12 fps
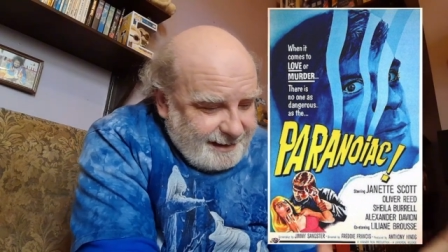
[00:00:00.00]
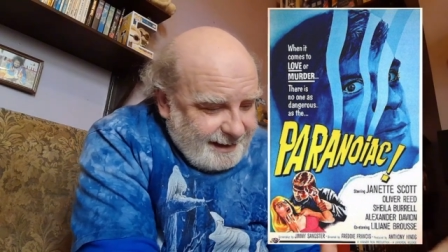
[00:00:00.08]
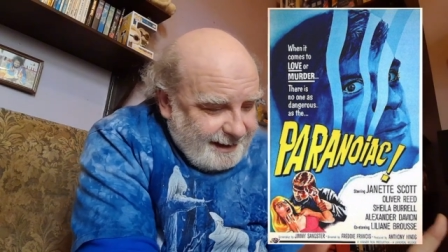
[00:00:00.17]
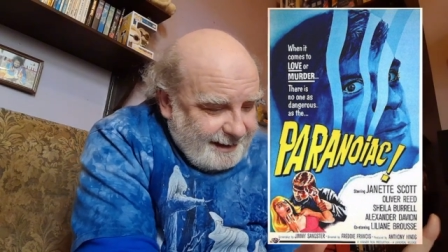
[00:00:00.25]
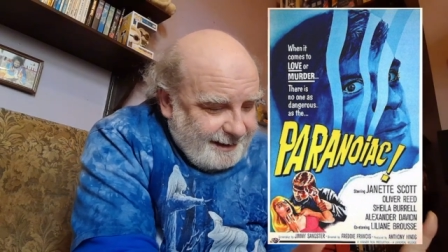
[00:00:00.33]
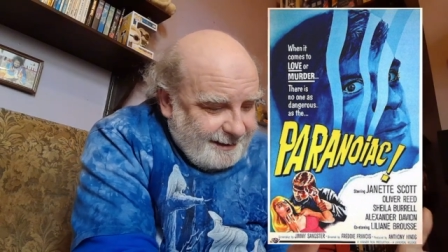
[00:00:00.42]

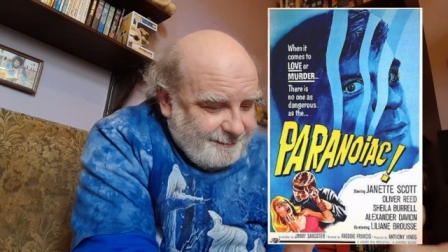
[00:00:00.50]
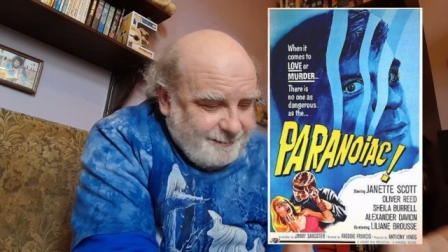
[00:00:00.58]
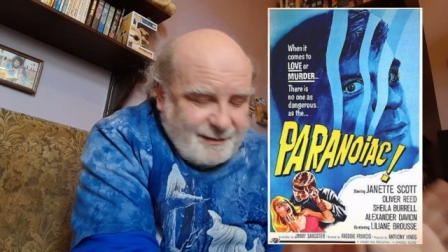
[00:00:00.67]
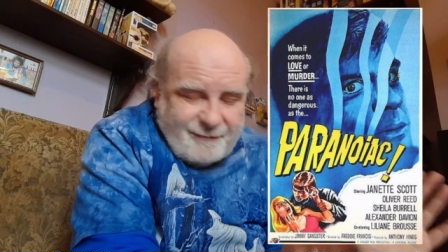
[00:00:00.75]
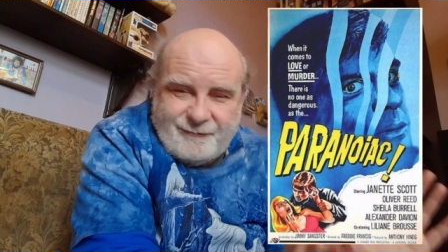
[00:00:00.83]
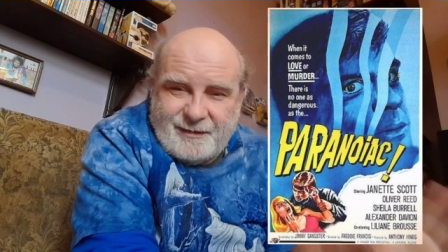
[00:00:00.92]

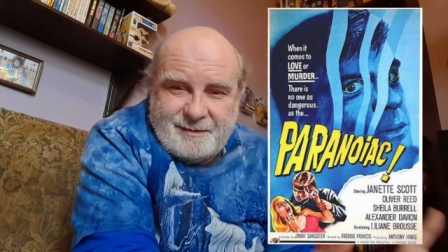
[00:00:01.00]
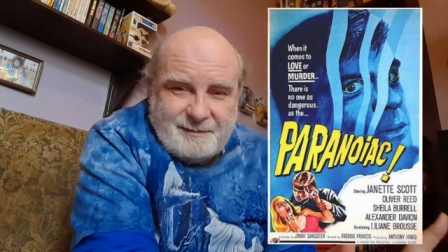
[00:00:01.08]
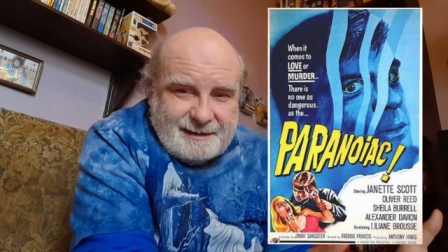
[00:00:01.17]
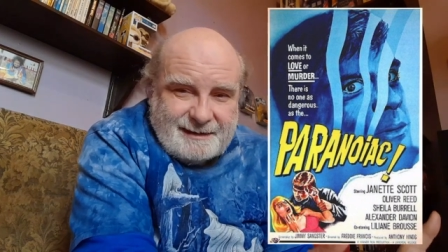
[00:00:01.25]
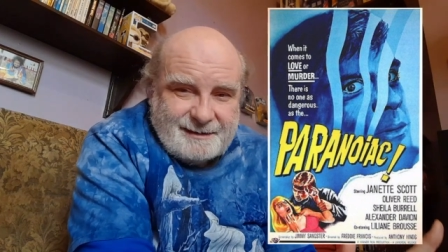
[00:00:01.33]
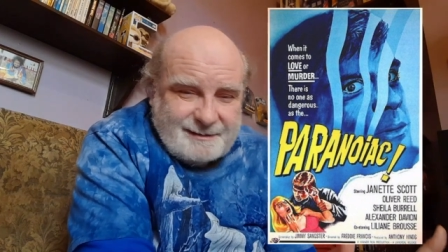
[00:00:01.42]
The
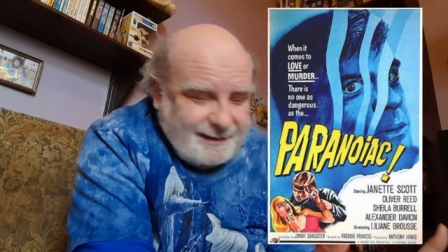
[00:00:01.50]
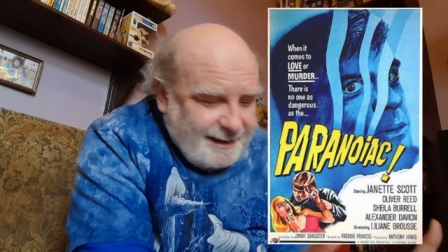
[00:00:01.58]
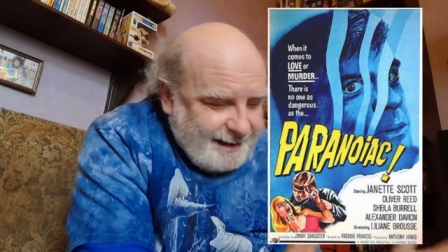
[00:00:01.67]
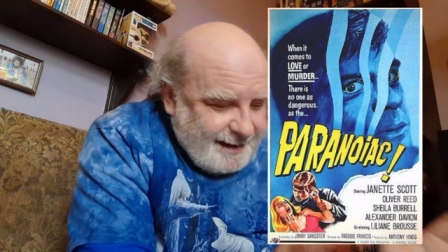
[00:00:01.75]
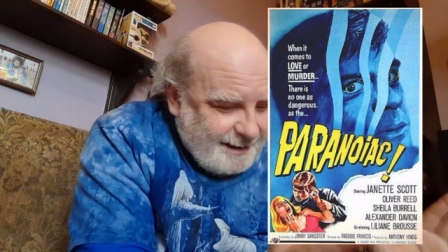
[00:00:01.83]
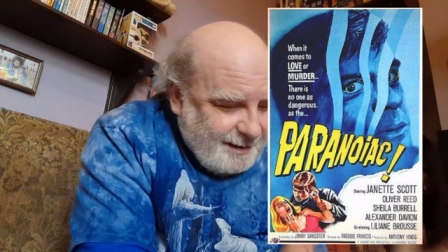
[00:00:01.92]
filming them
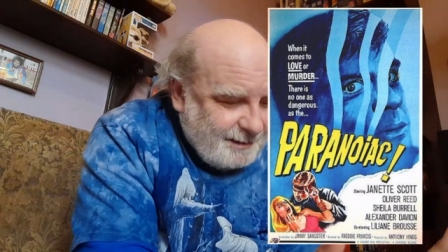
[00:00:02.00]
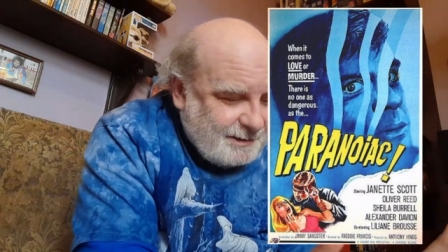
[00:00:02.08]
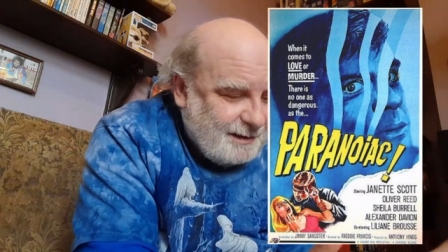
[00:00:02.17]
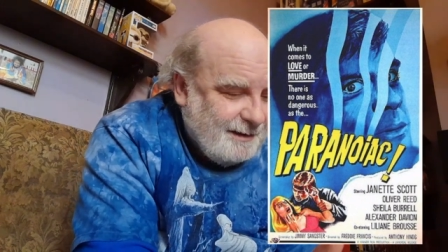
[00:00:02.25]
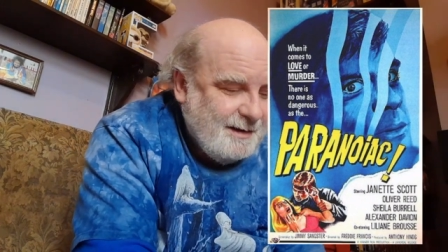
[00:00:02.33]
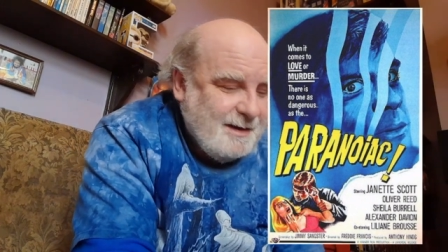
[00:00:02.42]
there, and
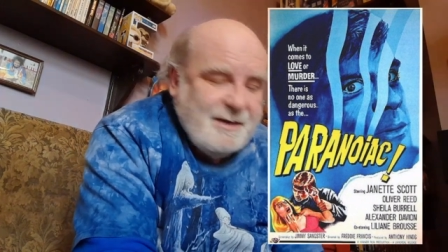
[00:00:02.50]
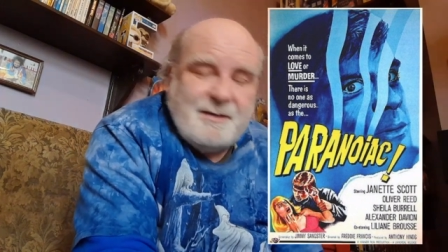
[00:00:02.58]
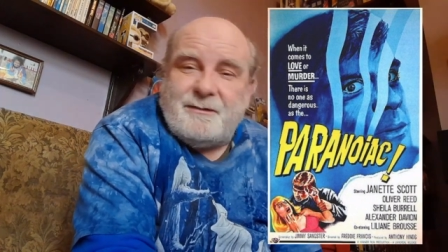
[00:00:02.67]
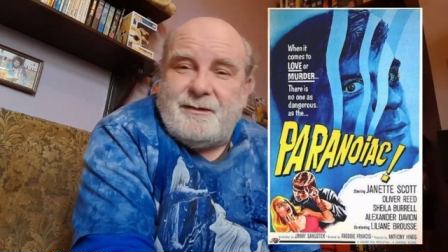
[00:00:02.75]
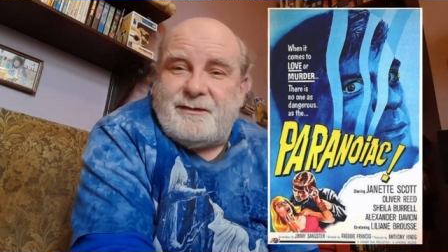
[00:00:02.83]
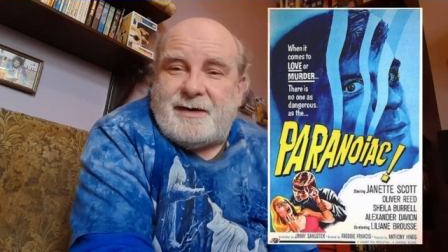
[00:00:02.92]
also
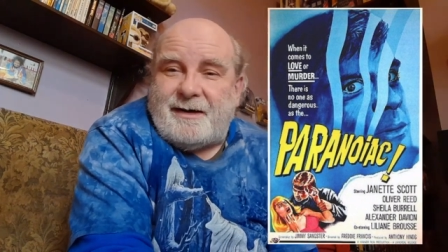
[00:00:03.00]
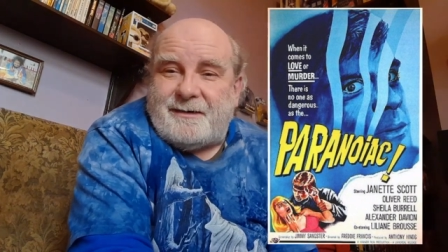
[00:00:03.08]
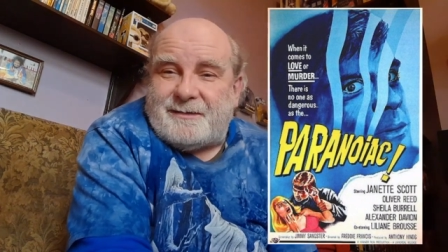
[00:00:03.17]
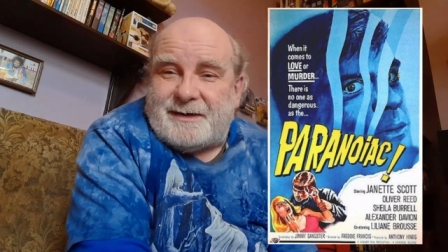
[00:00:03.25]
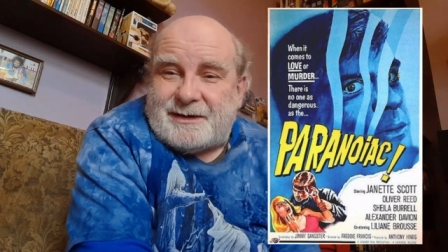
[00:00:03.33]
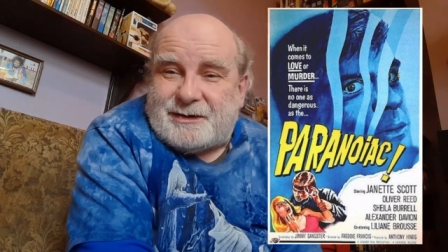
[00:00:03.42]
we've got
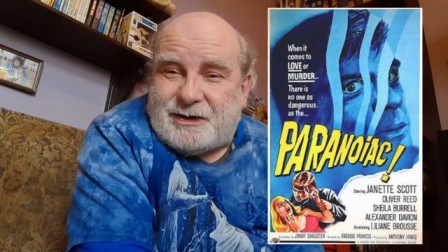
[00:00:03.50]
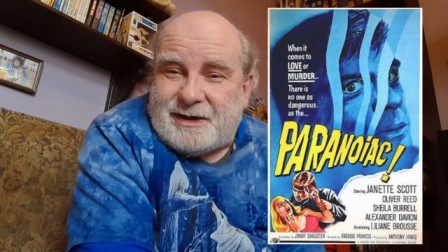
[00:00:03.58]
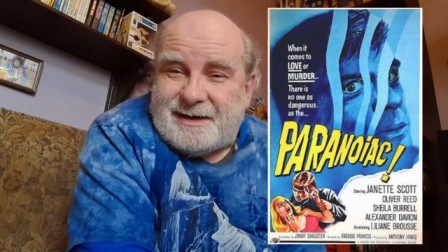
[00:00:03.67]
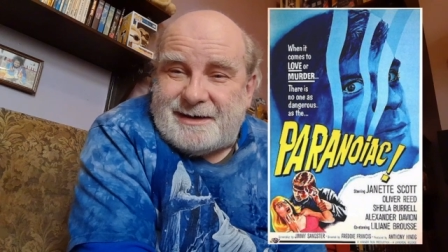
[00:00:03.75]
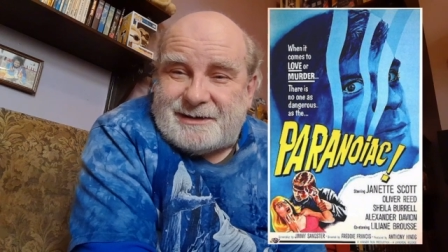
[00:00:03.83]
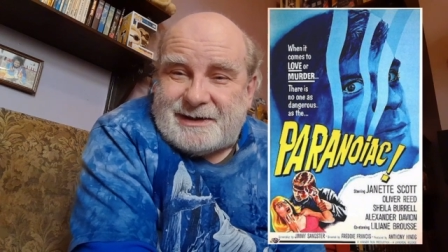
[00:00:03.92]
the
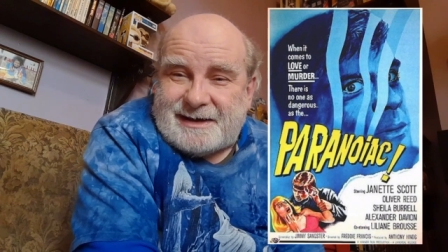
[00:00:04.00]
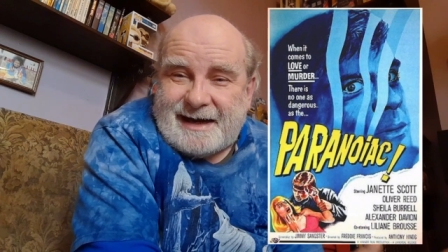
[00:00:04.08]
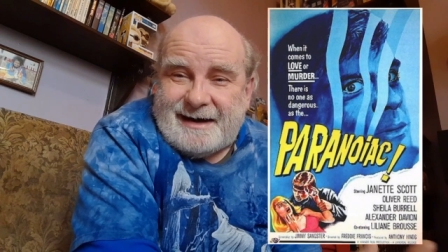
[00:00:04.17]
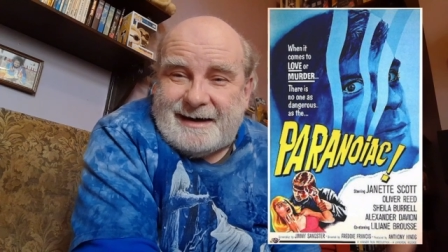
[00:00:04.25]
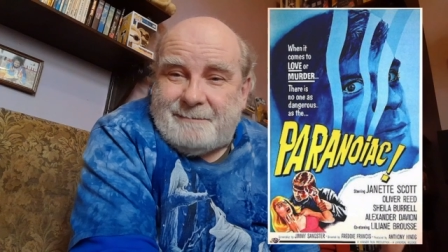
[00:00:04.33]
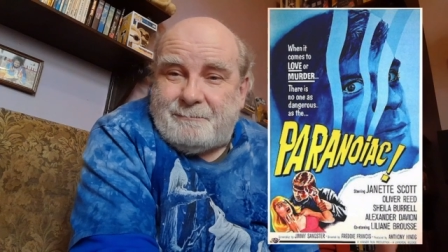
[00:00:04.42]
church
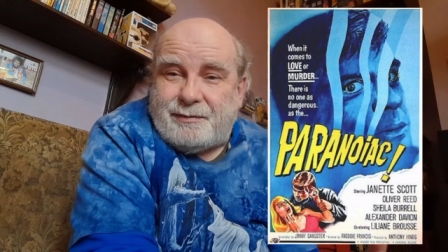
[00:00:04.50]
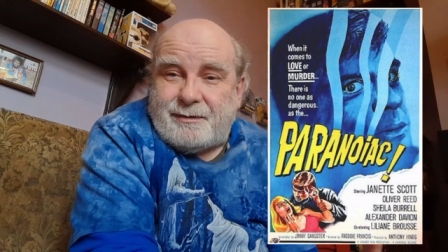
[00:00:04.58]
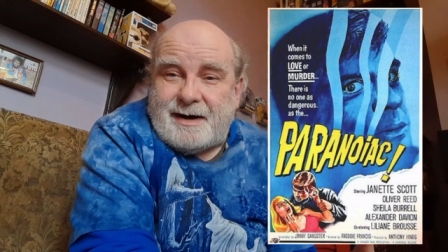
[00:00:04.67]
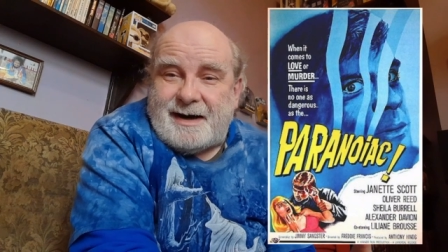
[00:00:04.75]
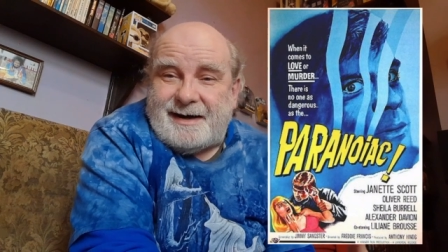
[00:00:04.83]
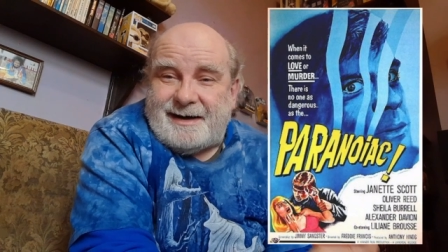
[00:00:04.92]
again in
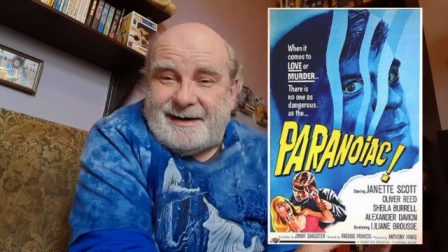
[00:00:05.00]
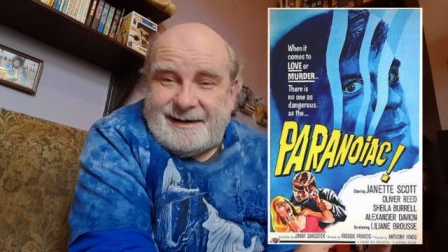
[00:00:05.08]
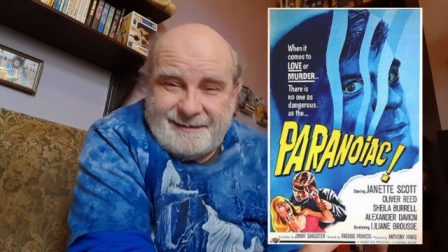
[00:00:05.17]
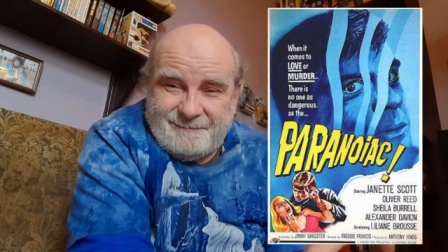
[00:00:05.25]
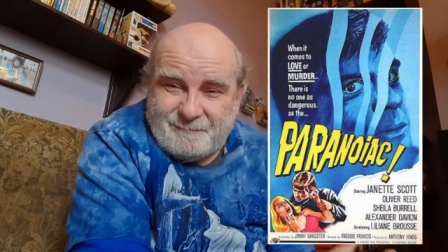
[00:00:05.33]
Bray.